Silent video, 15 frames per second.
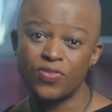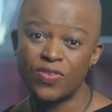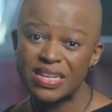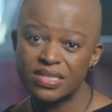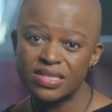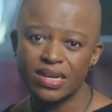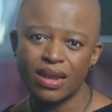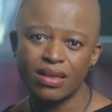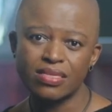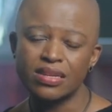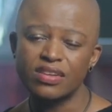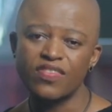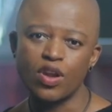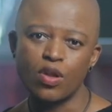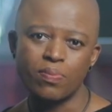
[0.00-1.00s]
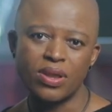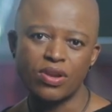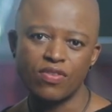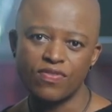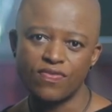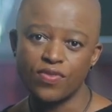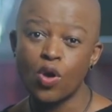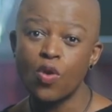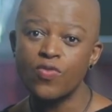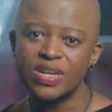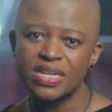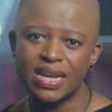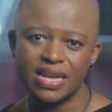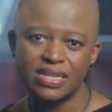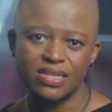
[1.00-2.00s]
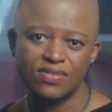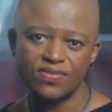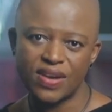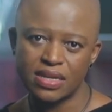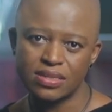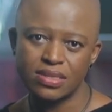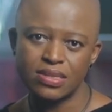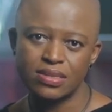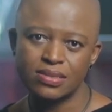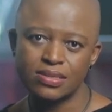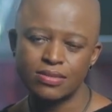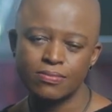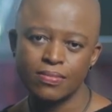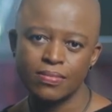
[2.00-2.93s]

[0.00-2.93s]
fast-track the development of COVID-19 vaccines.